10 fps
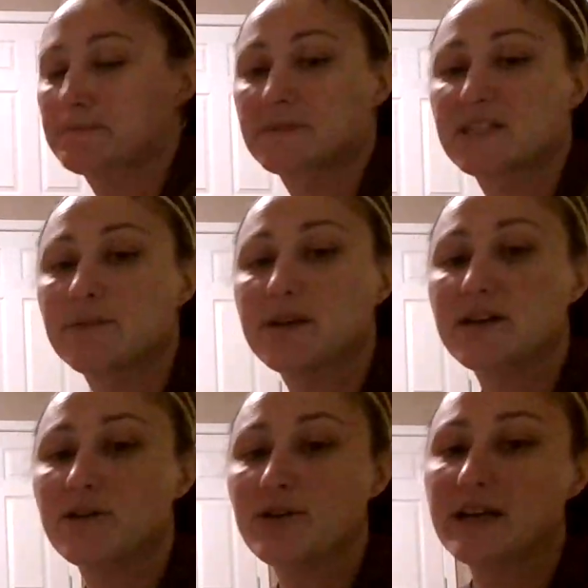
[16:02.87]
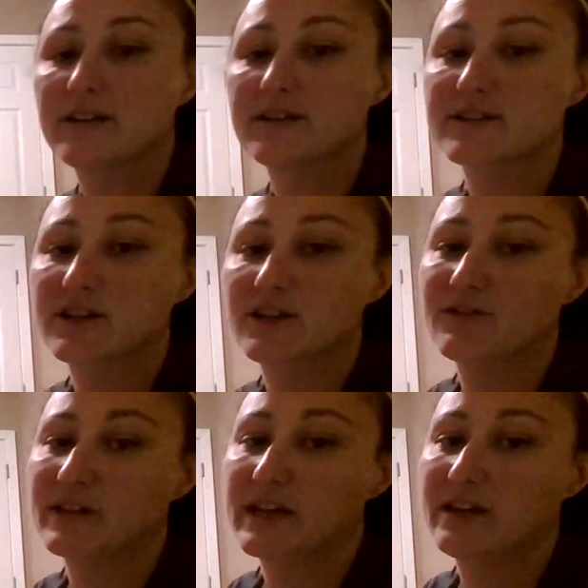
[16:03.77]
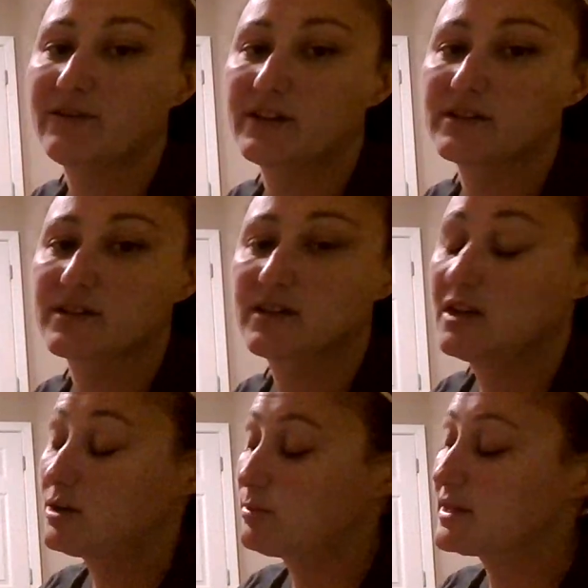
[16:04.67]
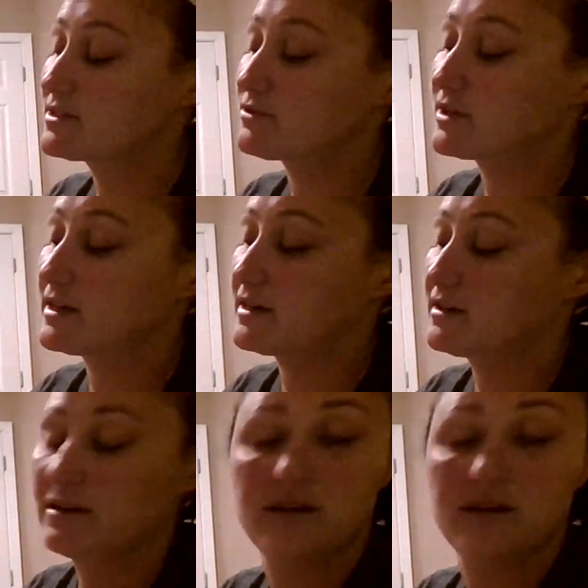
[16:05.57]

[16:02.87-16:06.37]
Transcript: See, my whole hand doesn't cover the canvas, but that's okay.